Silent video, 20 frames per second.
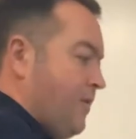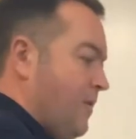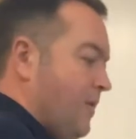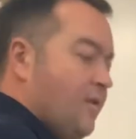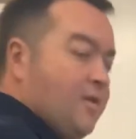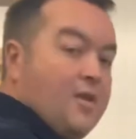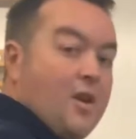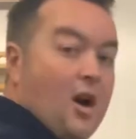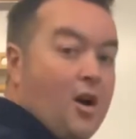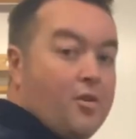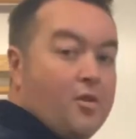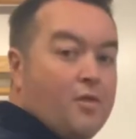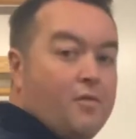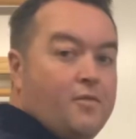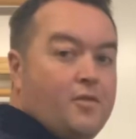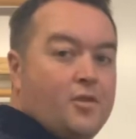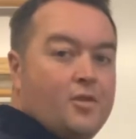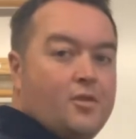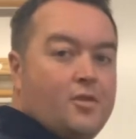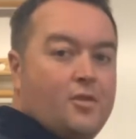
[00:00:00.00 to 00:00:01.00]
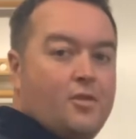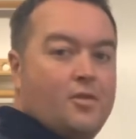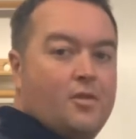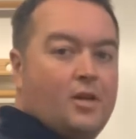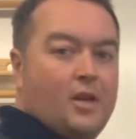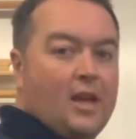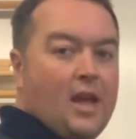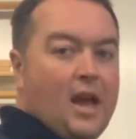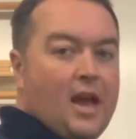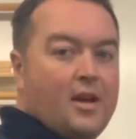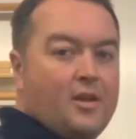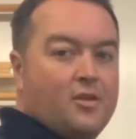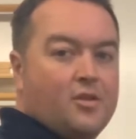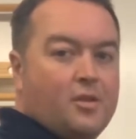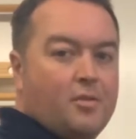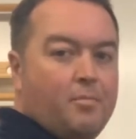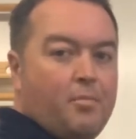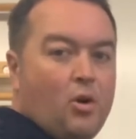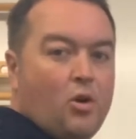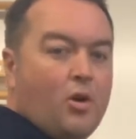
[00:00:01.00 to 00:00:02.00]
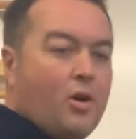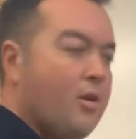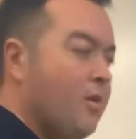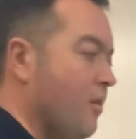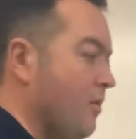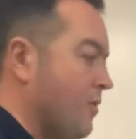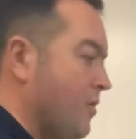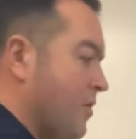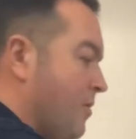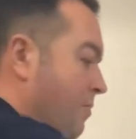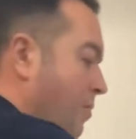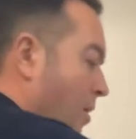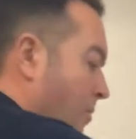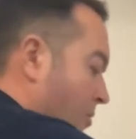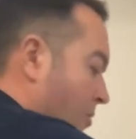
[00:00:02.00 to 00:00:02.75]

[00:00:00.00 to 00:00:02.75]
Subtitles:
the scenario of just a book, just pop